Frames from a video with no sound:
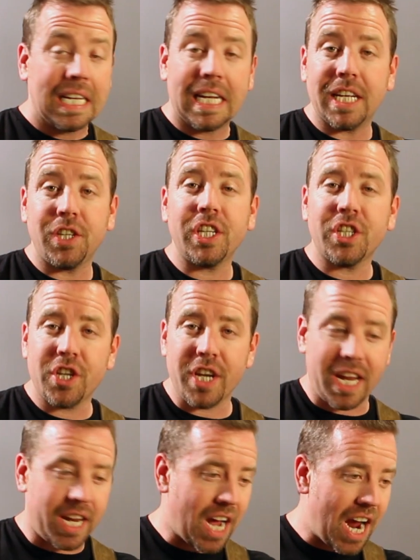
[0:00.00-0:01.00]

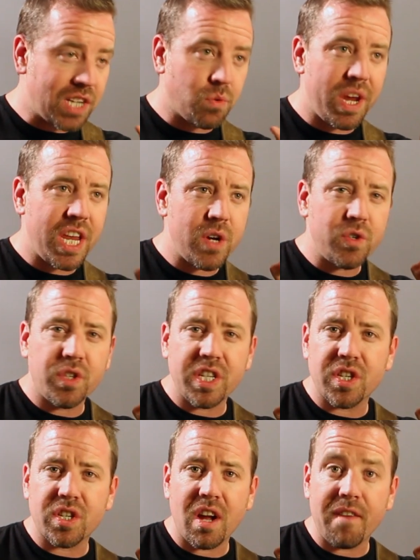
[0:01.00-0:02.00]
Conditioning, guys, we use
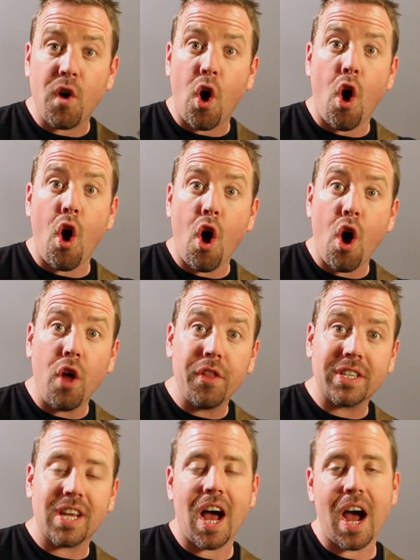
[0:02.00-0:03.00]
this stuff all
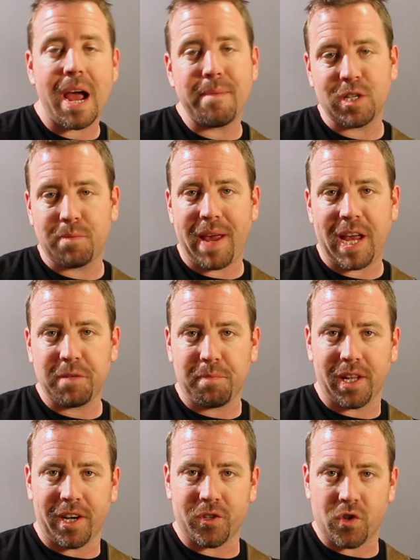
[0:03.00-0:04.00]
the time as bass
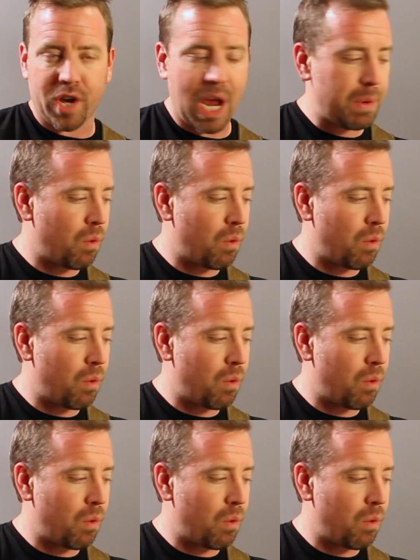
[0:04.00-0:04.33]
players, okay?